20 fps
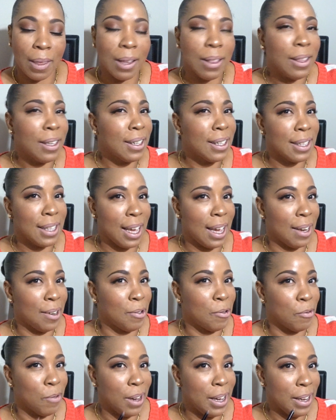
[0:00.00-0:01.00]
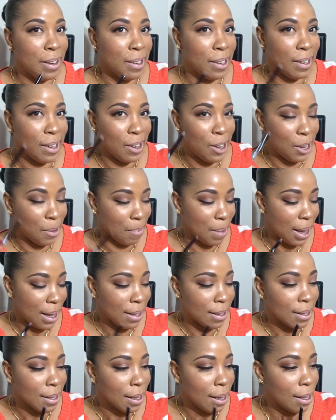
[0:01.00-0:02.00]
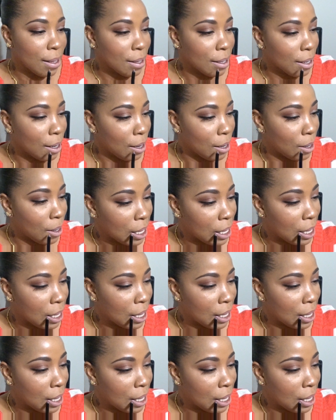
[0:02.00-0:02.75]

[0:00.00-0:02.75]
look that great on my skin tone